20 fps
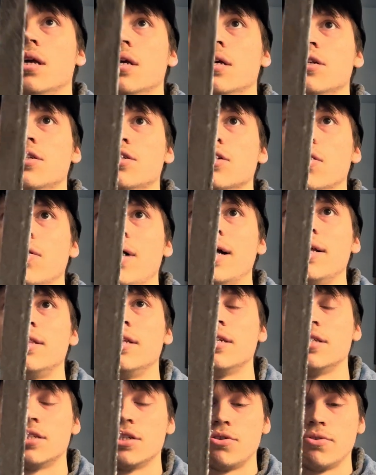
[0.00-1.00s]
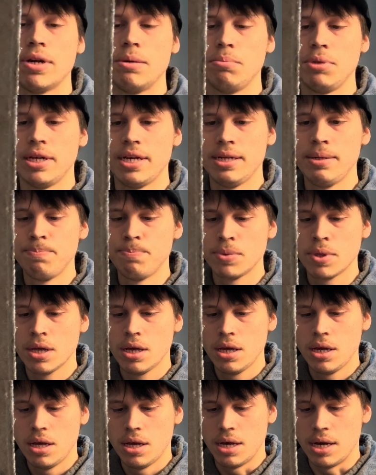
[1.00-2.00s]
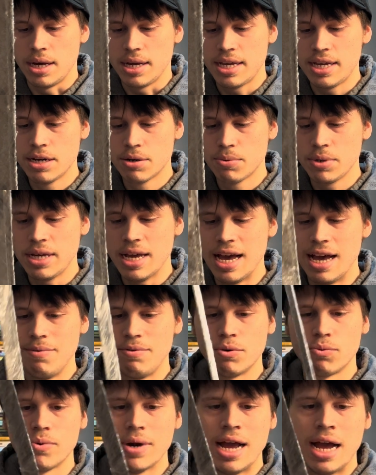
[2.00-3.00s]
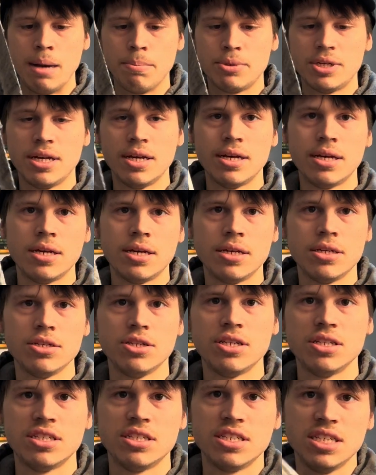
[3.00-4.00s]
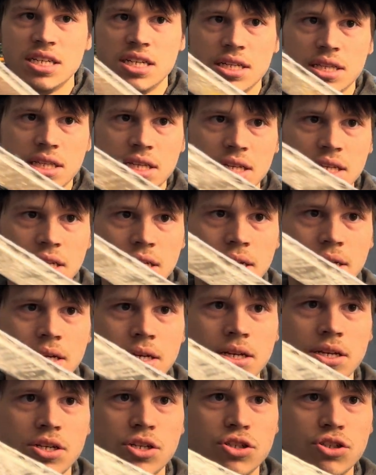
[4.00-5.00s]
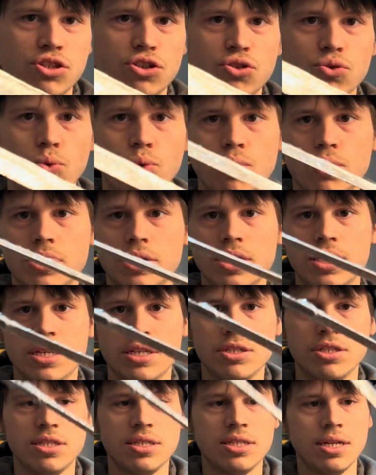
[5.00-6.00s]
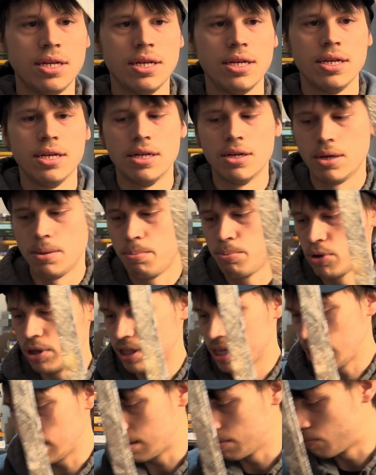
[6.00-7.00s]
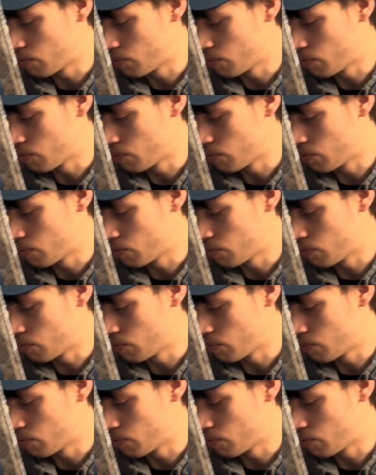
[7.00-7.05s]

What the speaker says: so I think it's a great blade. Here we have it wrapped. You can see the sword is in a protective